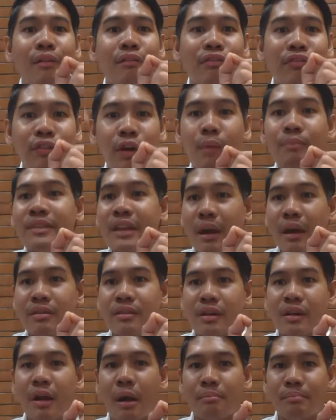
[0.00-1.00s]
from the
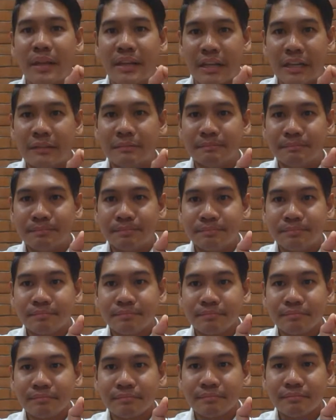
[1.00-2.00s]
other company.
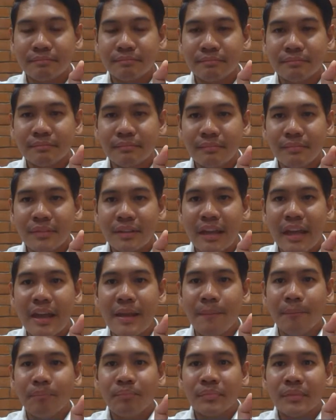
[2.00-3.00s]

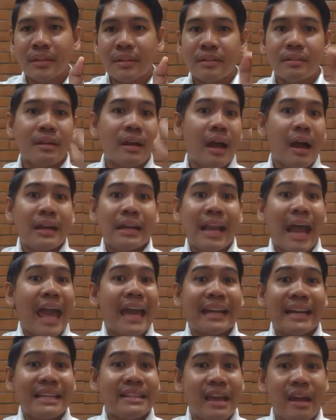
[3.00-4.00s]
Okay?
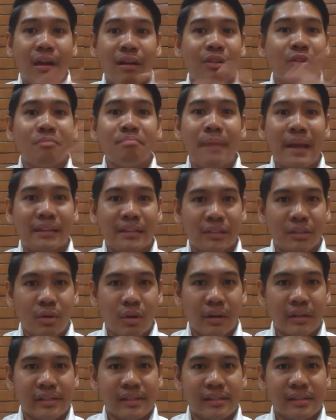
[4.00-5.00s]
Likely they are
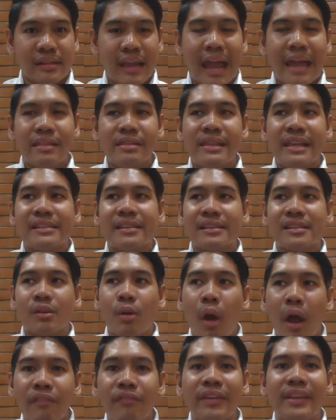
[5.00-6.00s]
competitors. And this is
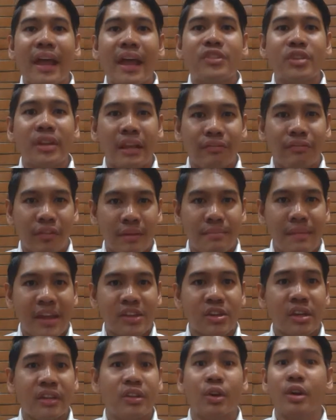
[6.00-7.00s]
confidential
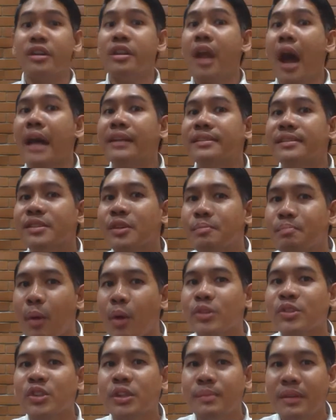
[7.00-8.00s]
information you're not
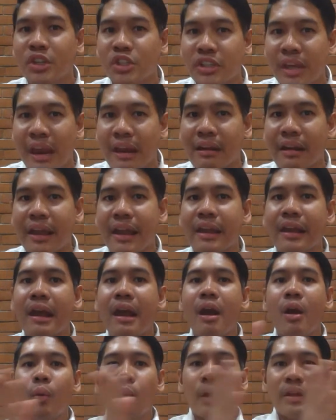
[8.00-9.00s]
supposed to be sharing
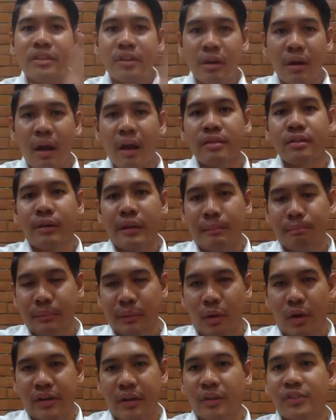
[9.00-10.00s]
with your other
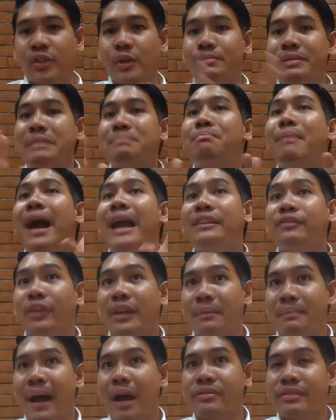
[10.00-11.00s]
employer. So be mindful
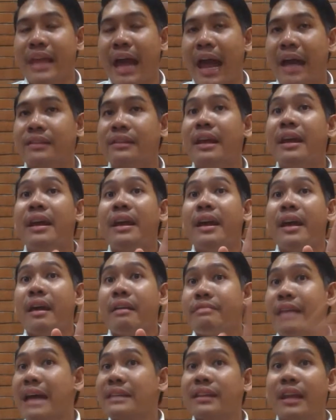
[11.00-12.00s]
about that.
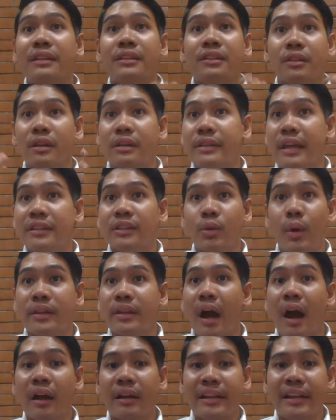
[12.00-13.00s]
That can turn into
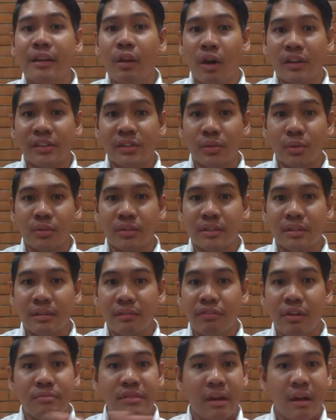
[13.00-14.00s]
an ugly lawsuit
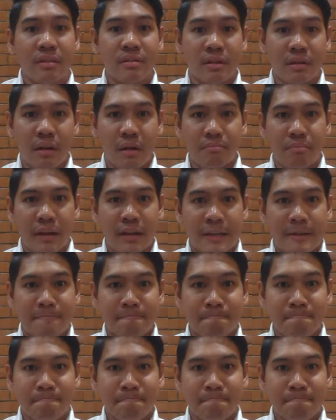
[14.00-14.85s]
from the other company.